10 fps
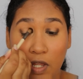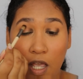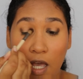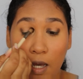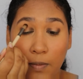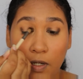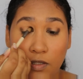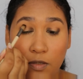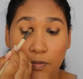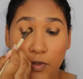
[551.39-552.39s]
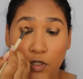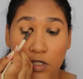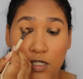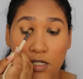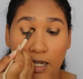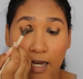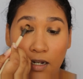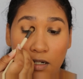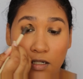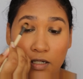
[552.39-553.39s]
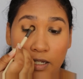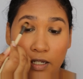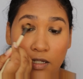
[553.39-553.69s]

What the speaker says: I'm going to push this color